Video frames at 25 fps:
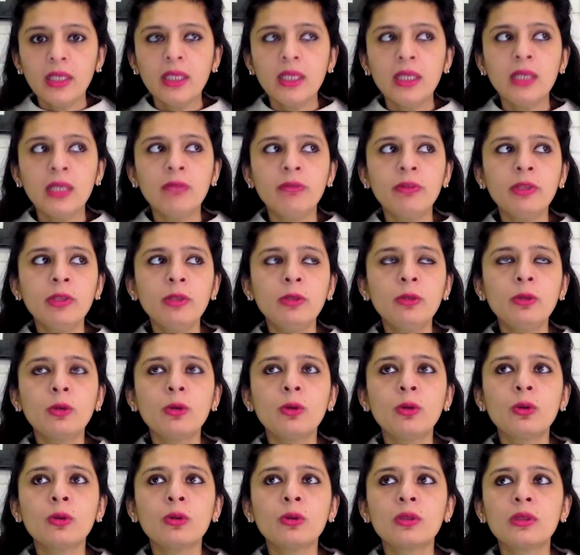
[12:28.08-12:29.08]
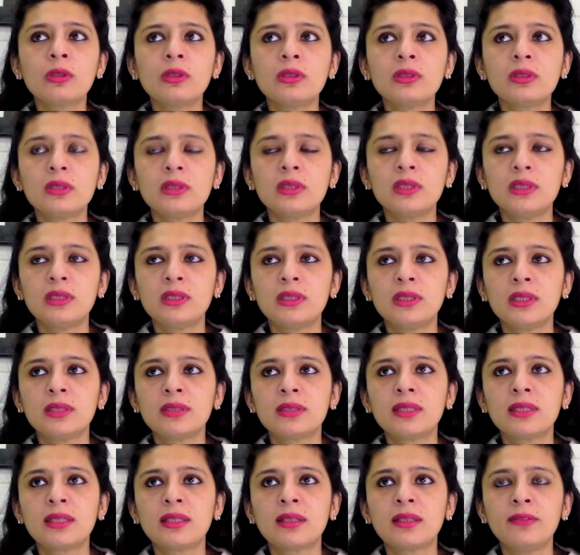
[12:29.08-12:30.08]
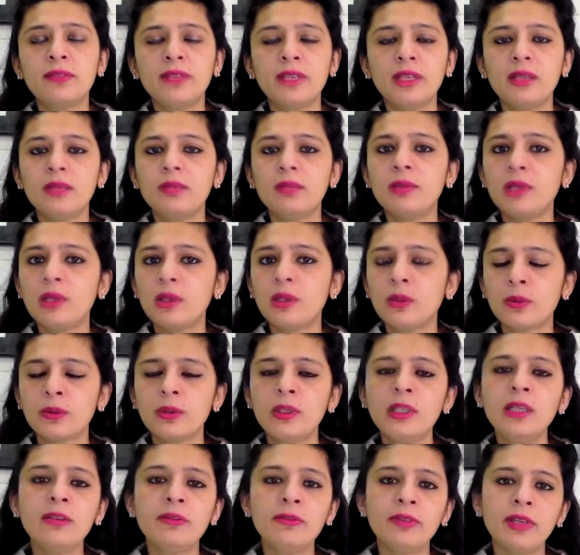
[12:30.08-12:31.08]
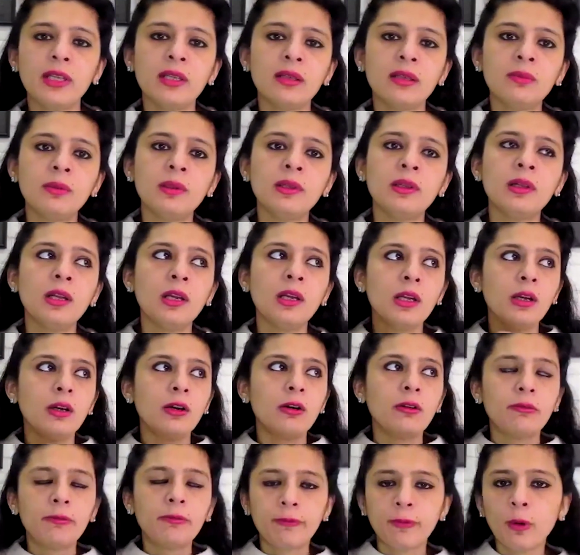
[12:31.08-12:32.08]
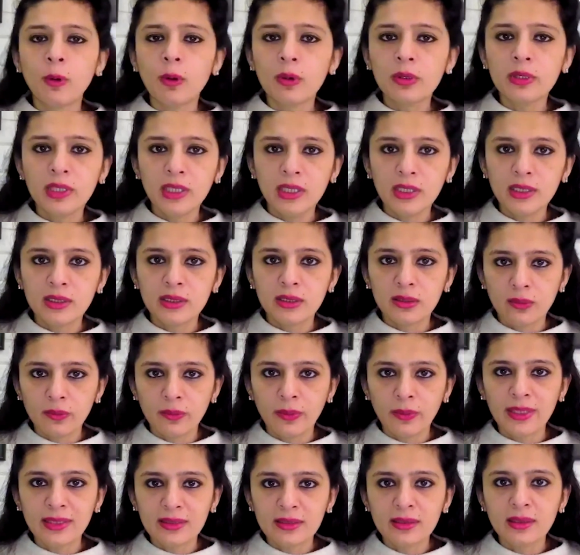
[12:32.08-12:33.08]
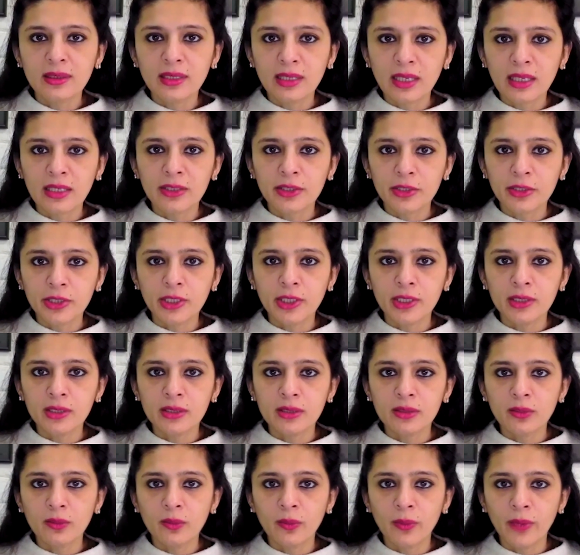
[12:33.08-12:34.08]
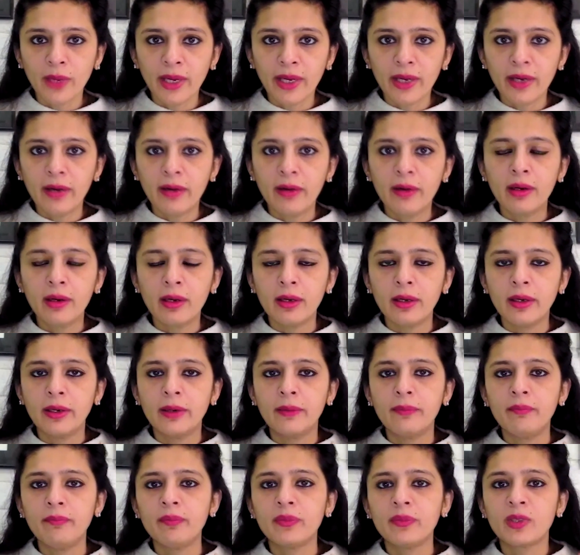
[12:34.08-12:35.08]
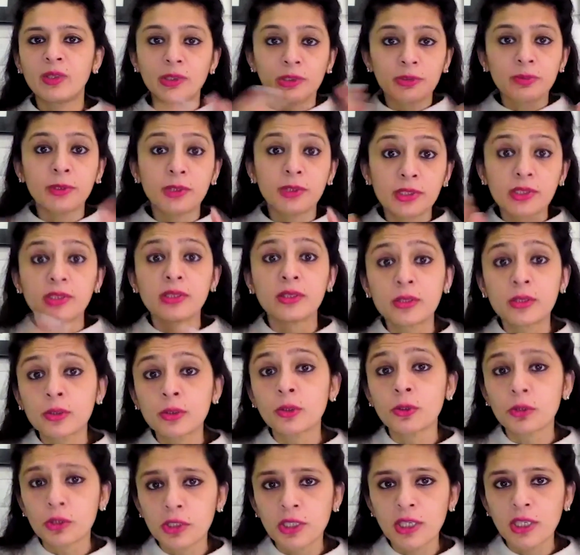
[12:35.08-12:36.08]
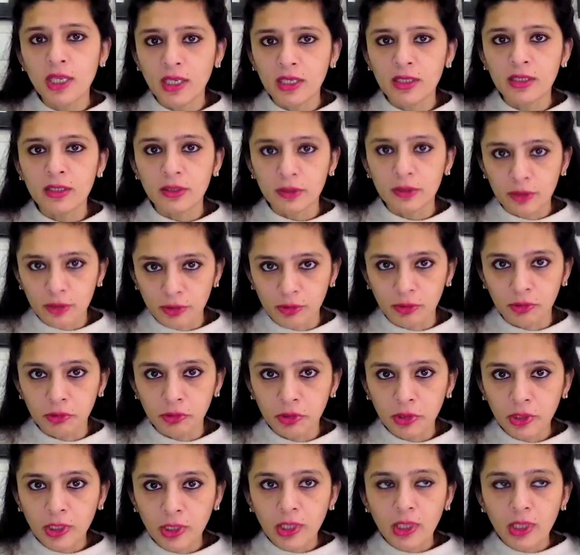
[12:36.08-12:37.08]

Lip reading: Even though the statistics that are available are only available for these Western countries where Christmas is associated to,